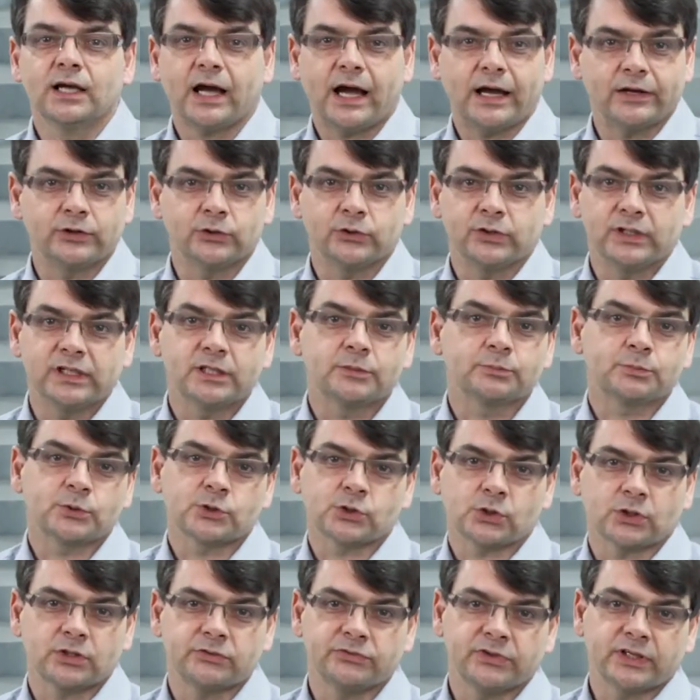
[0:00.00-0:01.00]
our unique
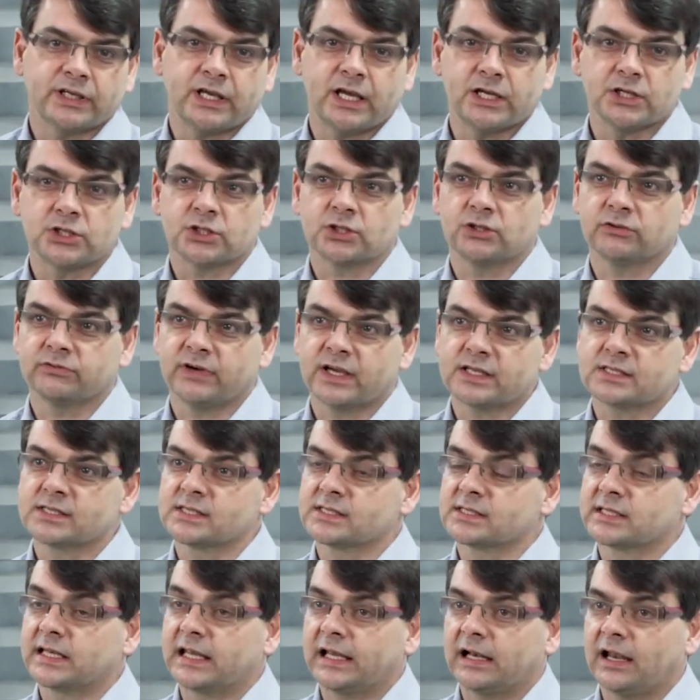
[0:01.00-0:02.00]
personification of us
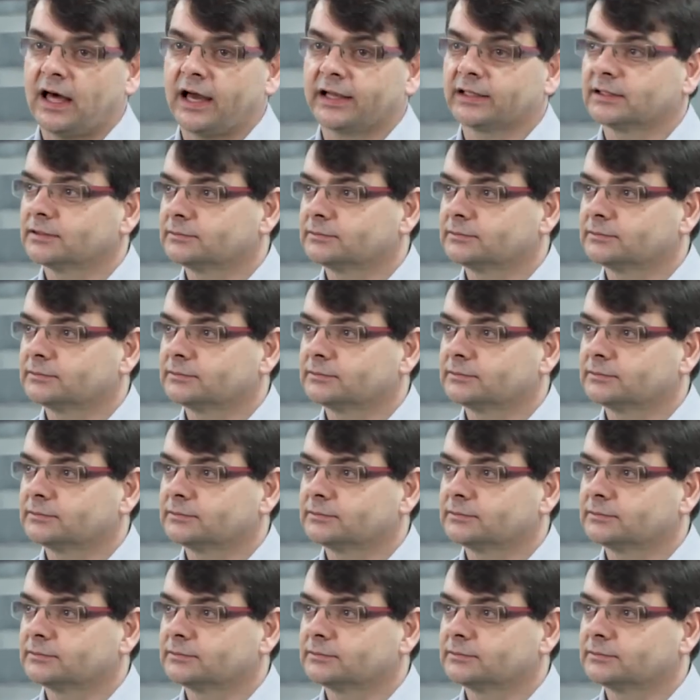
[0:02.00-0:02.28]
as an airline.